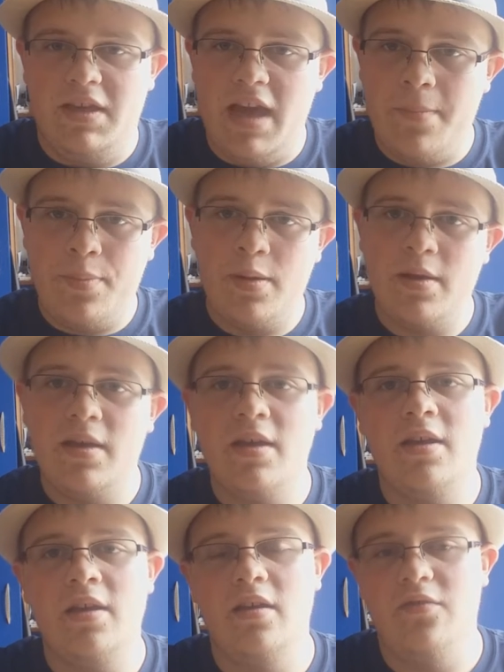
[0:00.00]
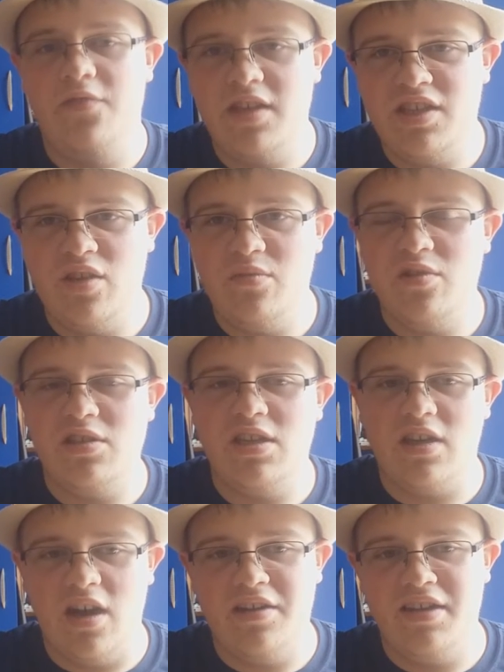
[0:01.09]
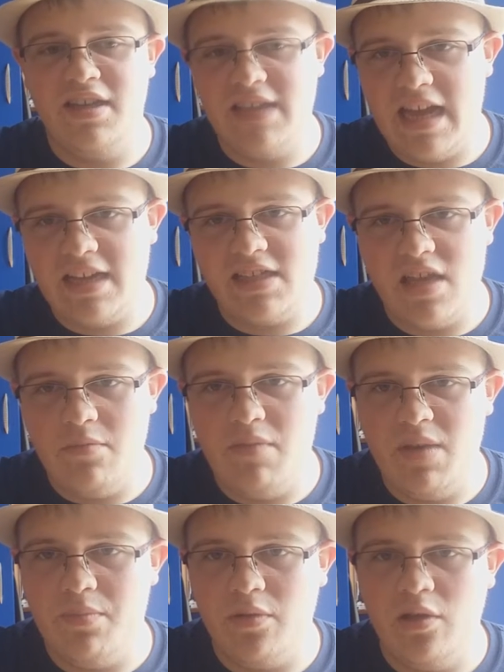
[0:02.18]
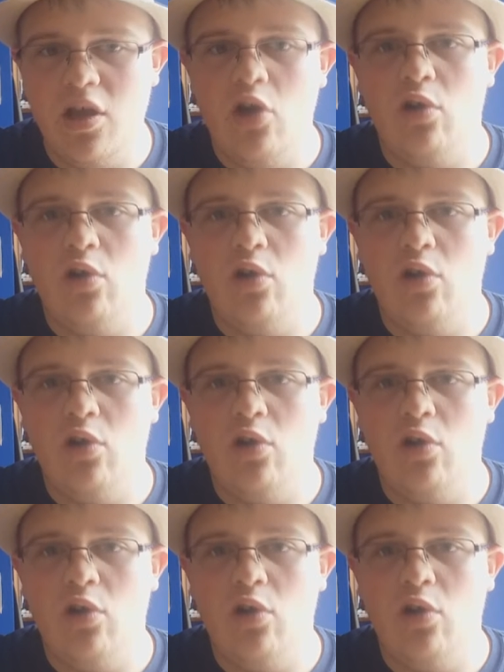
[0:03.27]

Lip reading: Yep, Visio Music are the exact same people